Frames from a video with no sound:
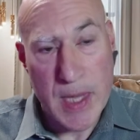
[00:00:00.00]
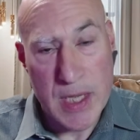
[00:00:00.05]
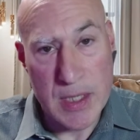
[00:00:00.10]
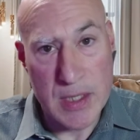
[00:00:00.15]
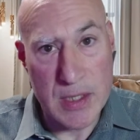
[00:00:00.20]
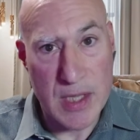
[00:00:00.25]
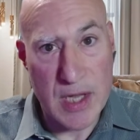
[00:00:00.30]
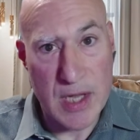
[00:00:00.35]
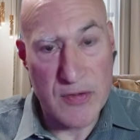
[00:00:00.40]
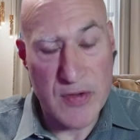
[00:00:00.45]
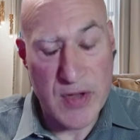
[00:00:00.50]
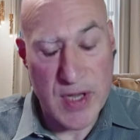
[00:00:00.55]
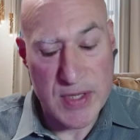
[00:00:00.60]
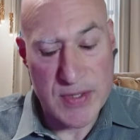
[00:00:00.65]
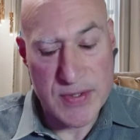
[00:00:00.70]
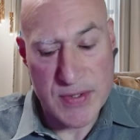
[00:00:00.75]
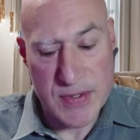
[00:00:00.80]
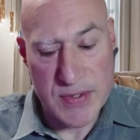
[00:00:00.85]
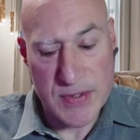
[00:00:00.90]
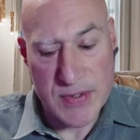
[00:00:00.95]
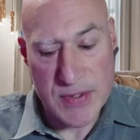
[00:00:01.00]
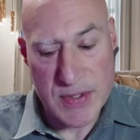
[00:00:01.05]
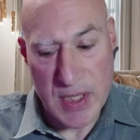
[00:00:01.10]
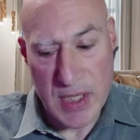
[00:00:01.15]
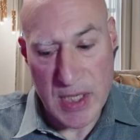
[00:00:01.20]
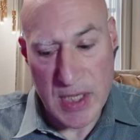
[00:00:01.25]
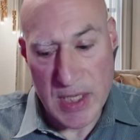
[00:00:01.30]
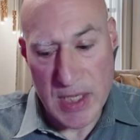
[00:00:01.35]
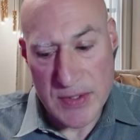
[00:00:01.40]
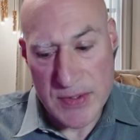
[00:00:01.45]
In a lot of cases,
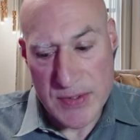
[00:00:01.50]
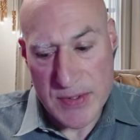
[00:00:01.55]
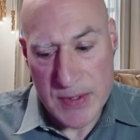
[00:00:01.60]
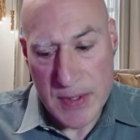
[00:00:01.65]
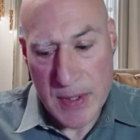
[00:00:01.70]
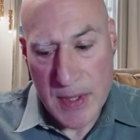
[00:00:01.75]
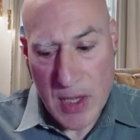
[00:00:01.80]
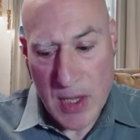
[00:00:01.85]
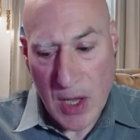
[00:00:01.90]
it's